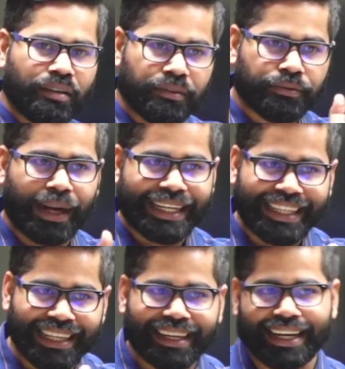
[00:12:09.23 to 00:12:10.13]

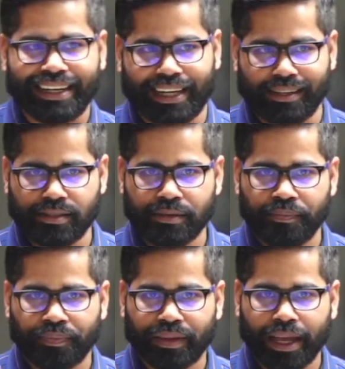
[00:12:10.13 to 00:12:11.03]
final guidelines.
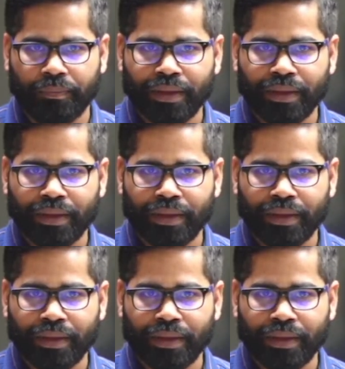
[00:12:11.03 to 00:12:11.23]
Okay.